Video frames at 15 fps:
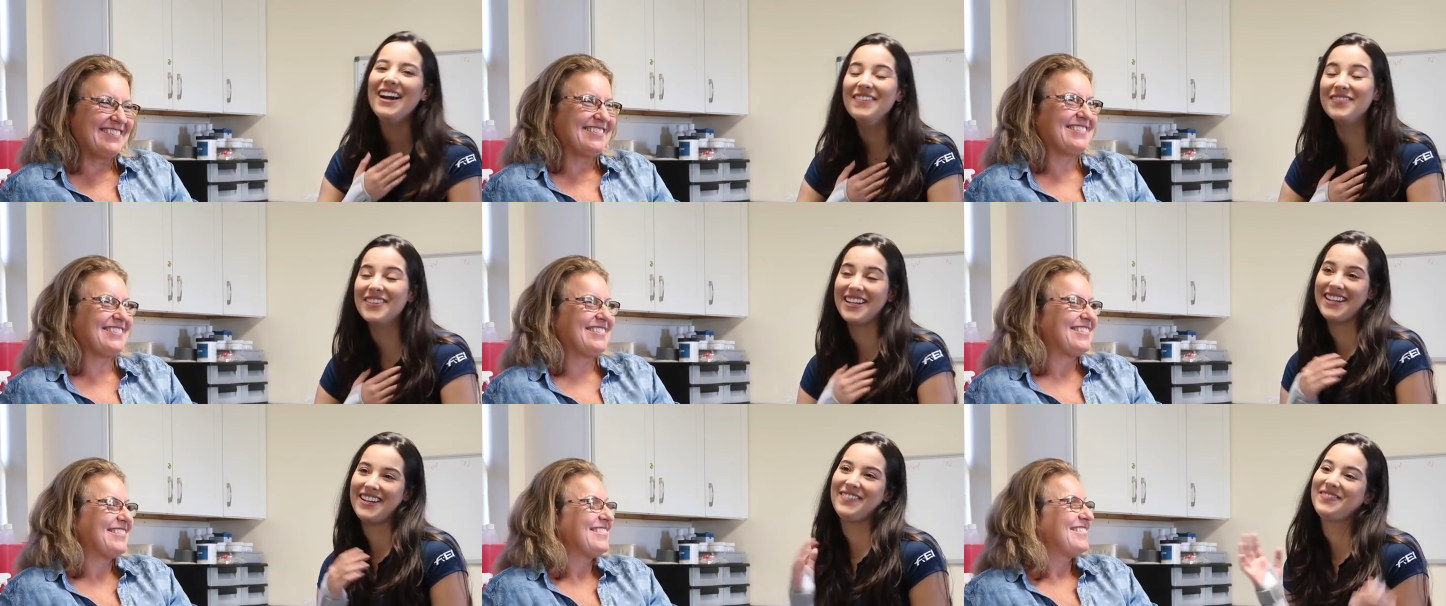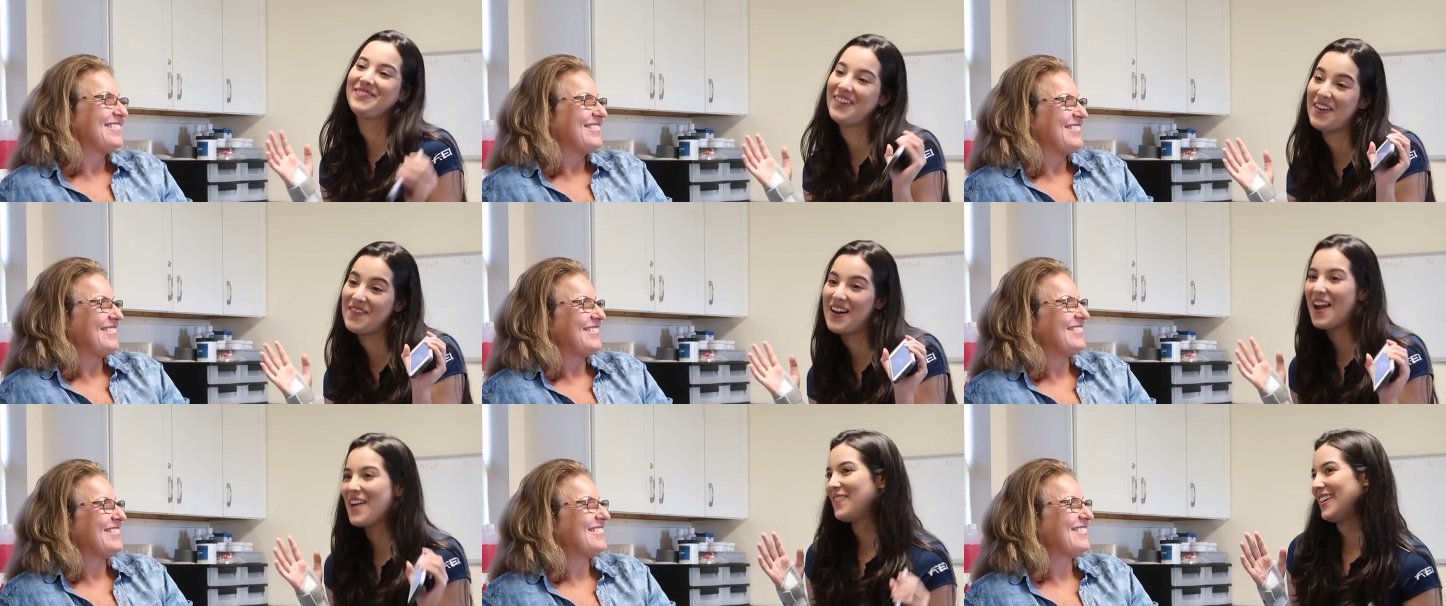Speaker 1: I'm gonna put
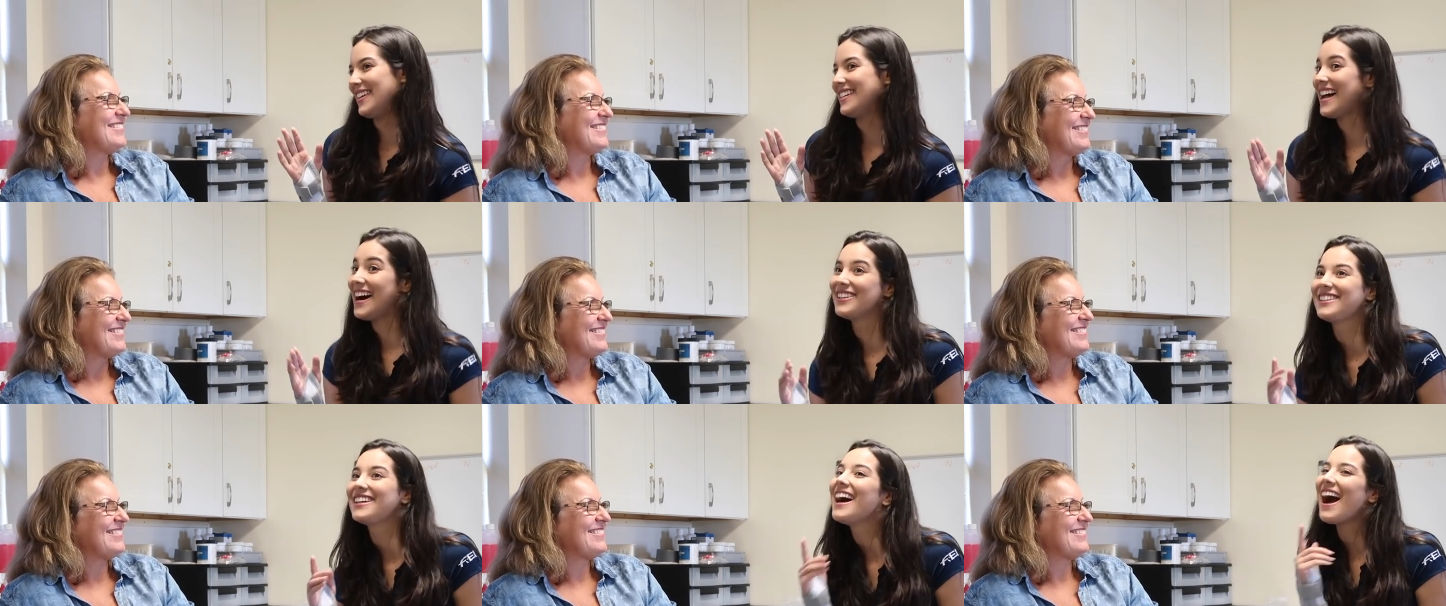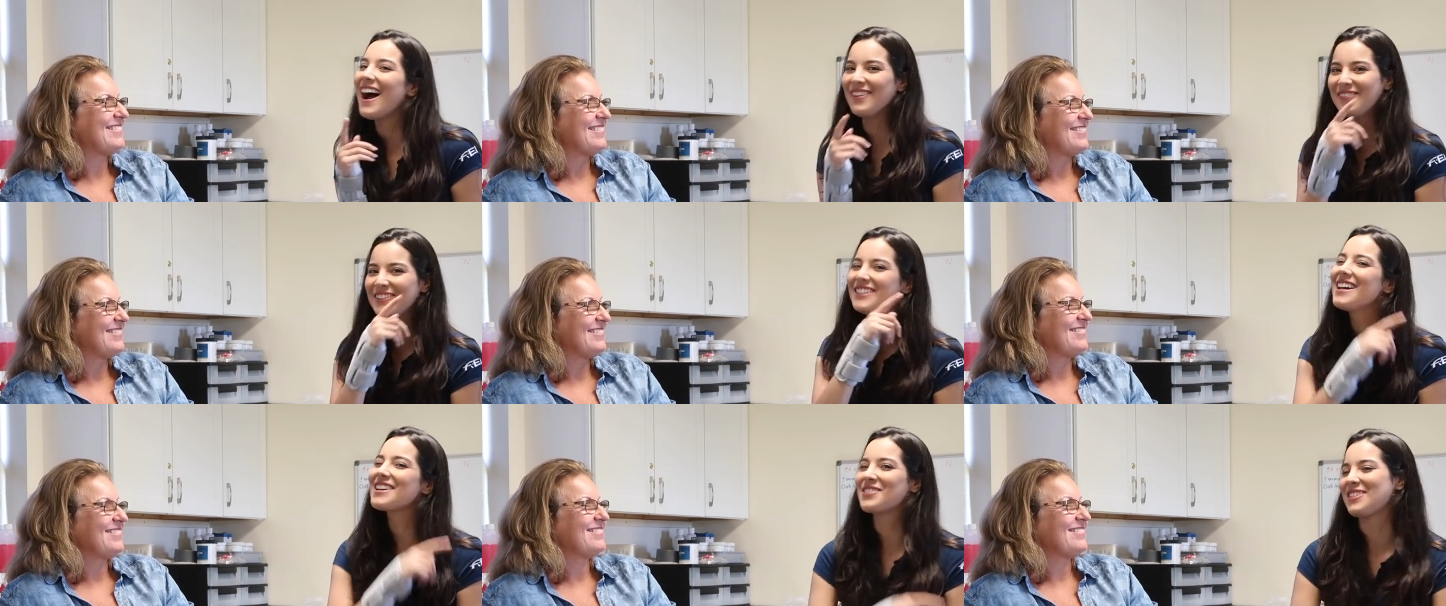my opinion out there. I
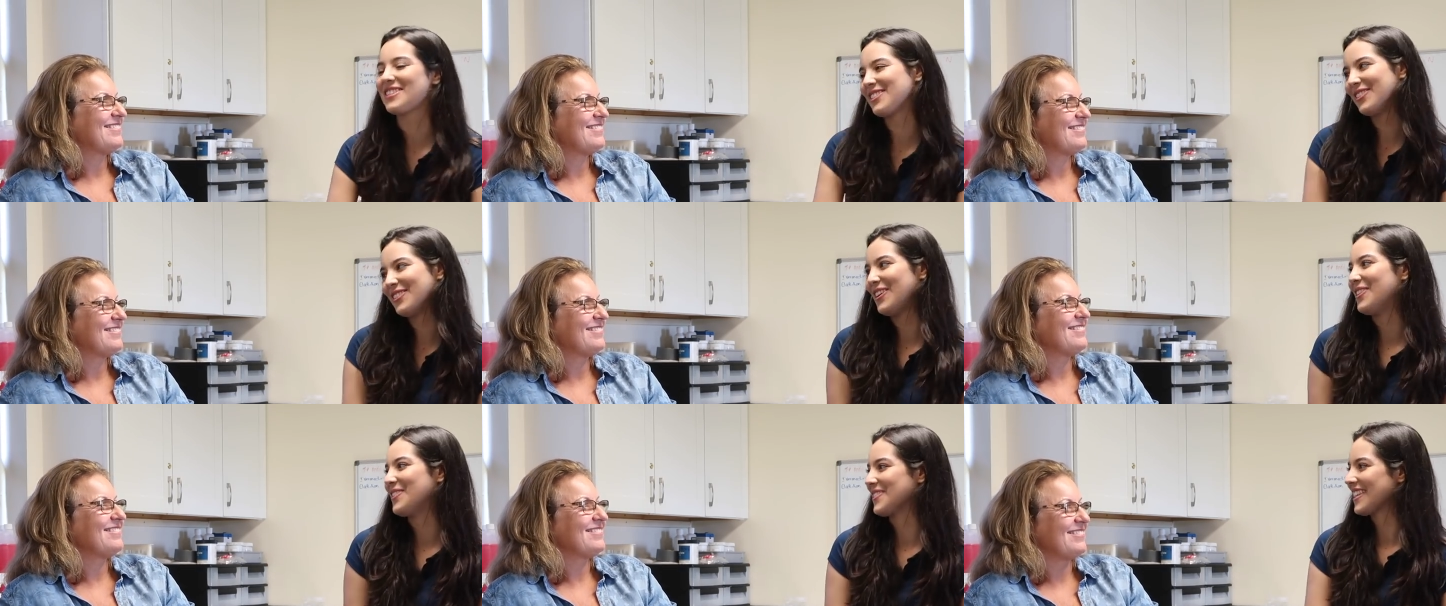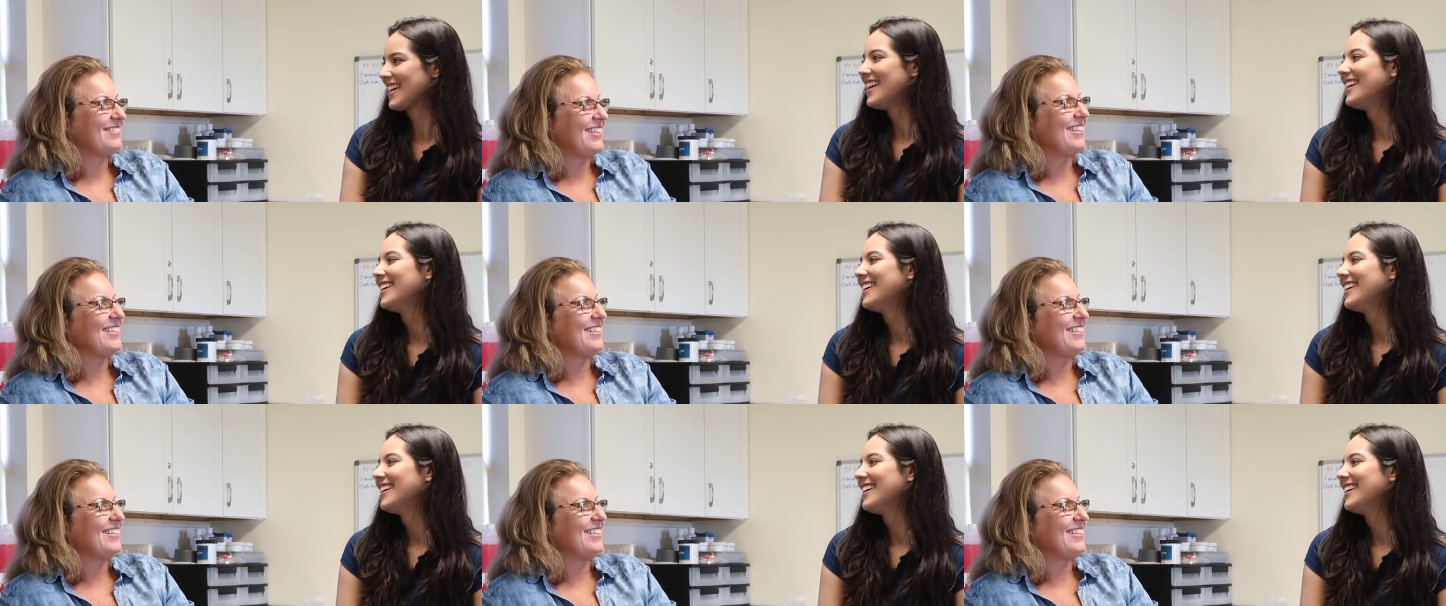feel like Crystal knows.